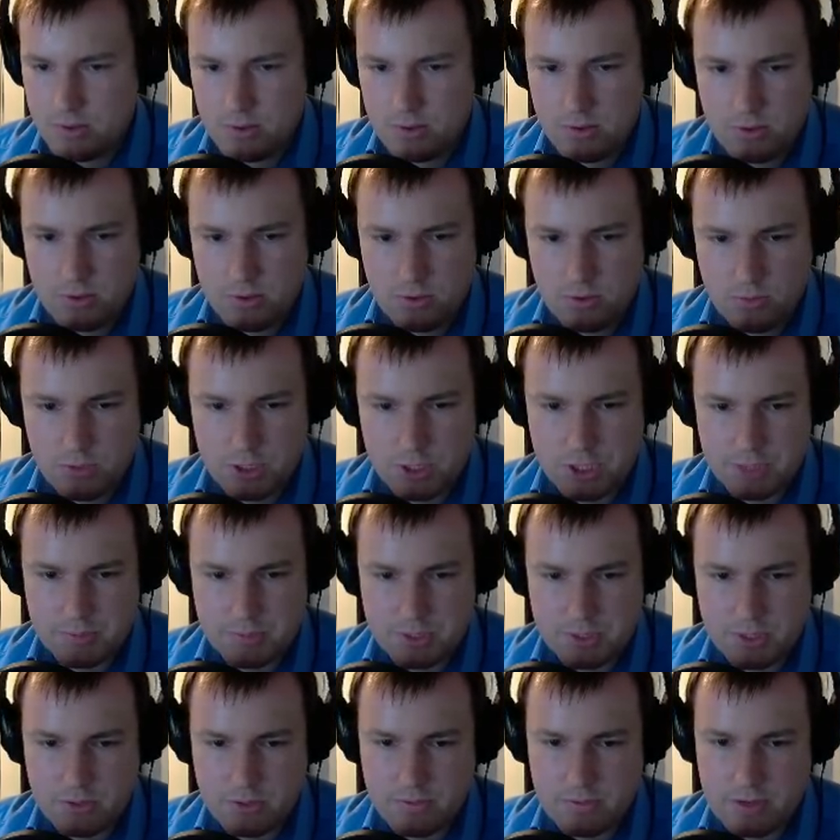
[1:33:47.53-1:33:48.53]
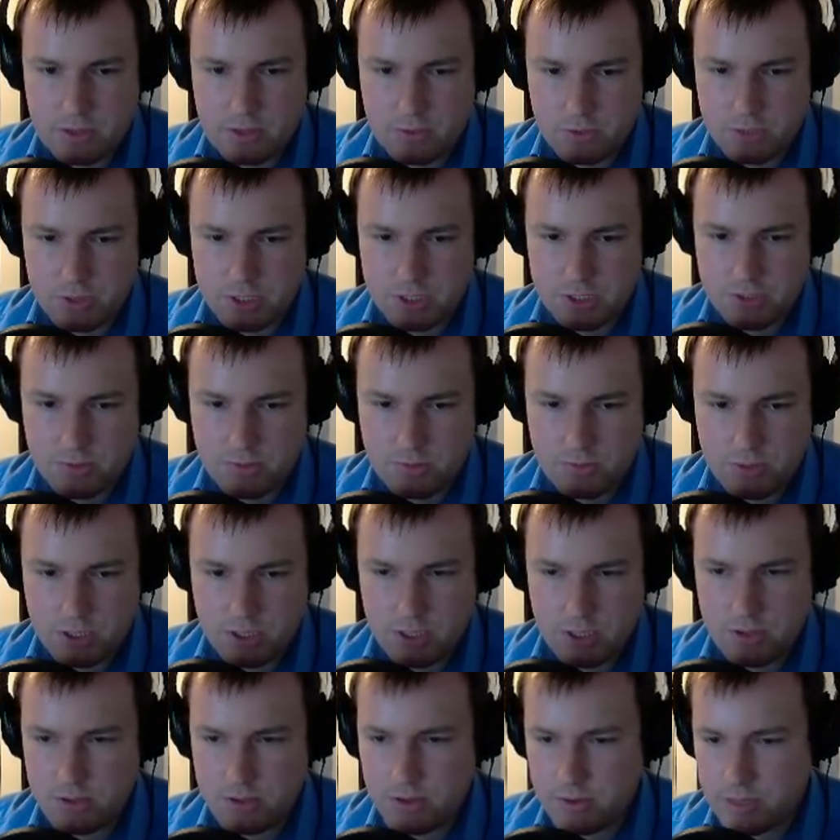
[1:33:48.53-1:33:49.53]
One ship still without orders. What are
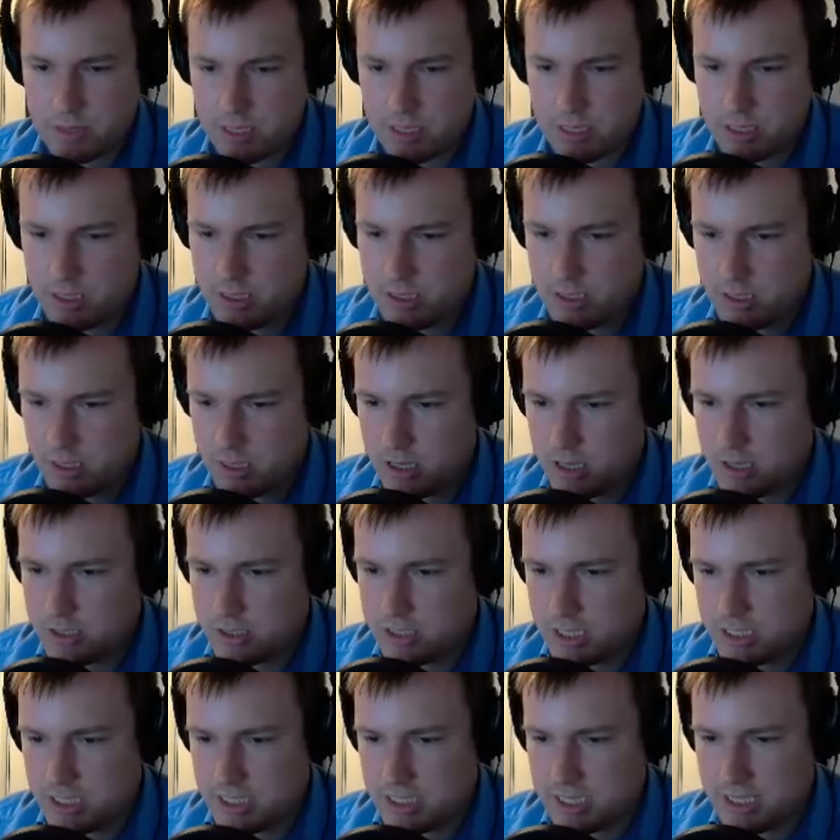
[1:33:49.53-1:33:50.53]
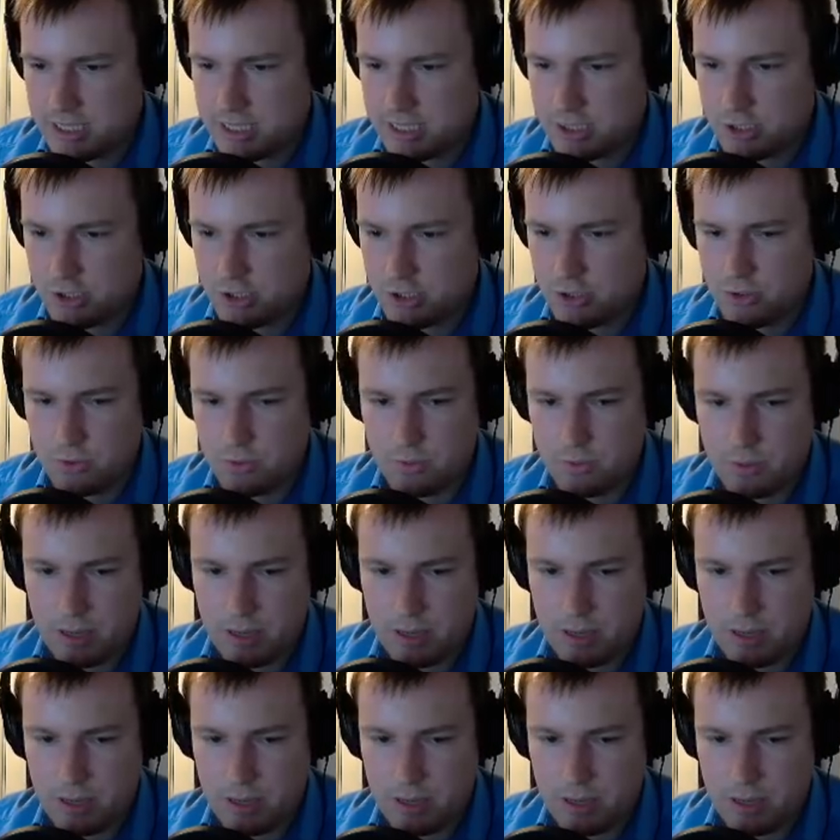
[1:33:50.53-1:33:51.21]
you doing? Oh, this is our tickler 2.